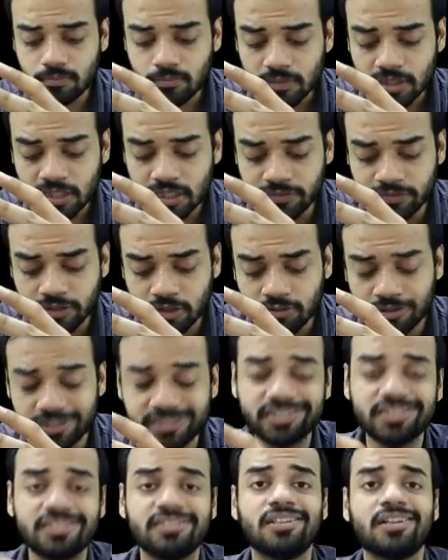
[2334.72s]
if the
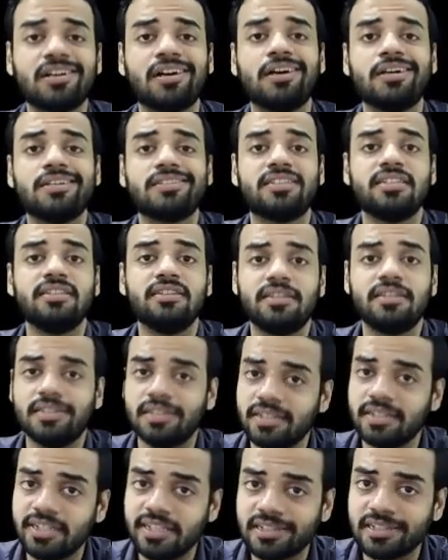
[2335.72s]
questions are asked in theory